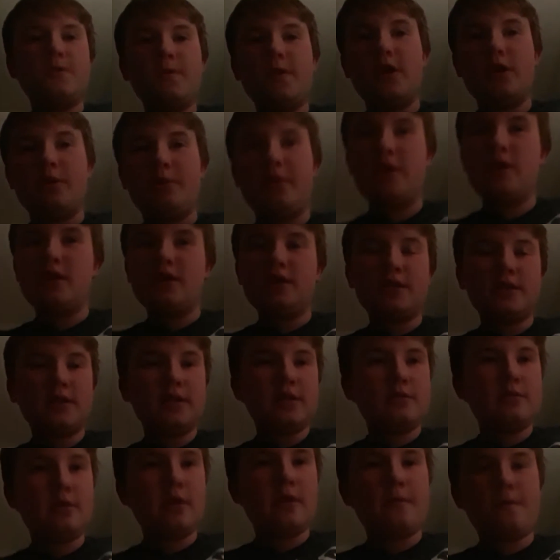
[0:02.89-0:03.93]
filming.
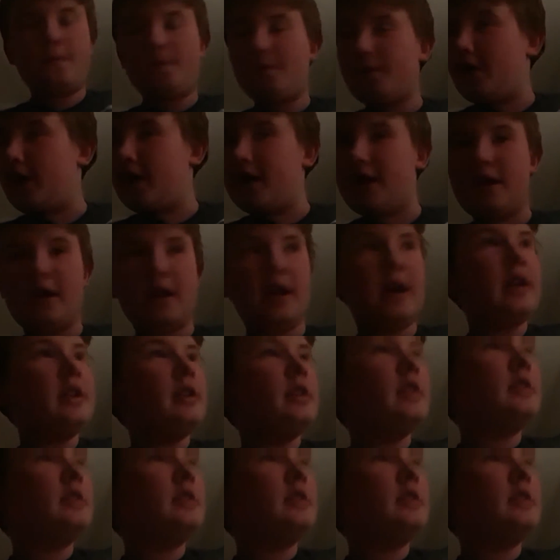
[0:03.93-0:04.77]
It's like Friday night.